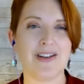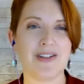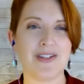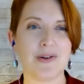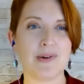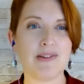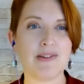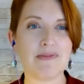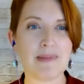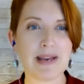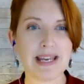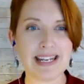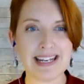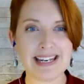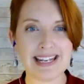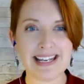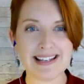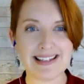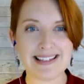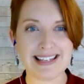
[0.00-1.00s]
So we've made
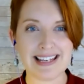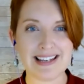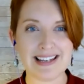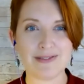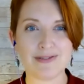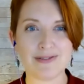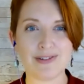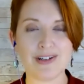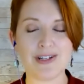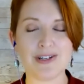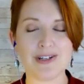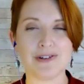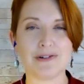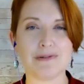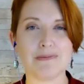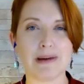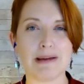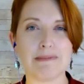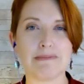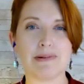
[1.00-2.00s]
it easy for you
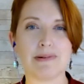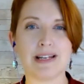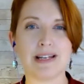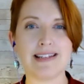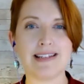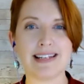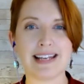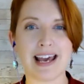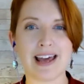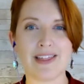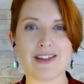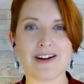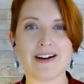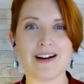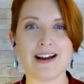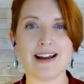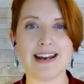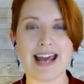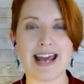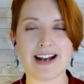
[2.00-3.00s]
by putting together
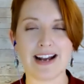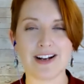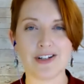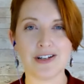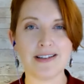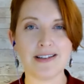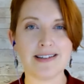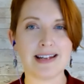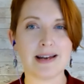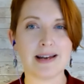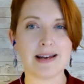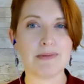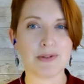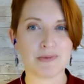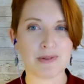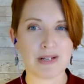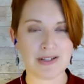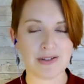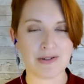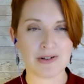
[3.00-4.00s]
an action steps
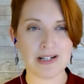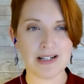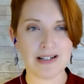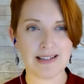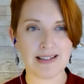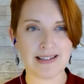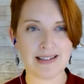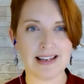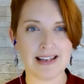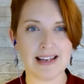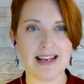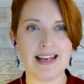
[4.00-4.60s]
resource.